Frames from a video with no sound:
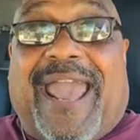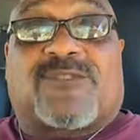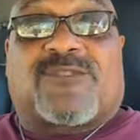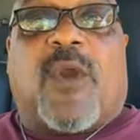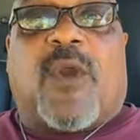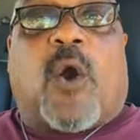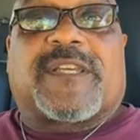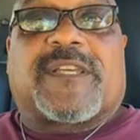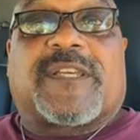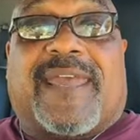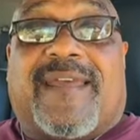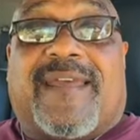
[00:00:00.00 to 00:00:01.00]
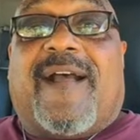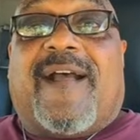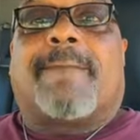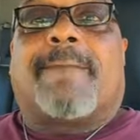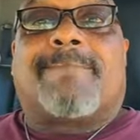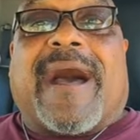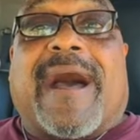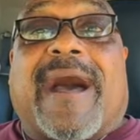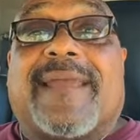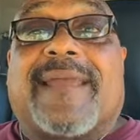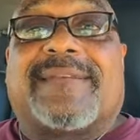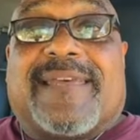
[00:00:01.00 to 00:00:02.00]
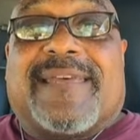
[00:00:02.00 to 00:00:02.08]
why we always say the mind